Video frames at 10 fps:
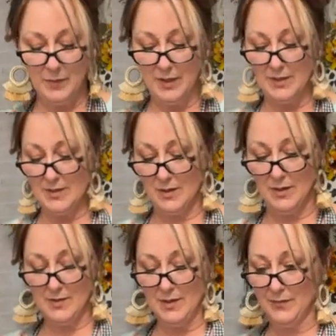We can still
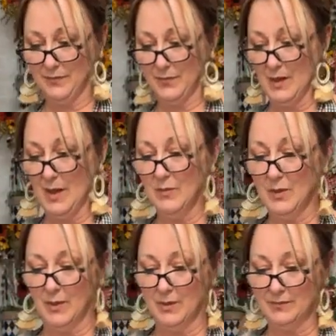use it. And
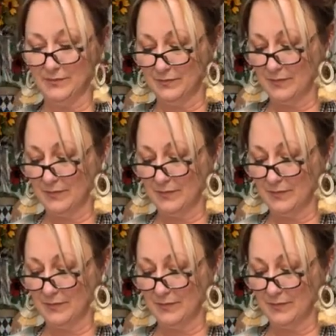we will.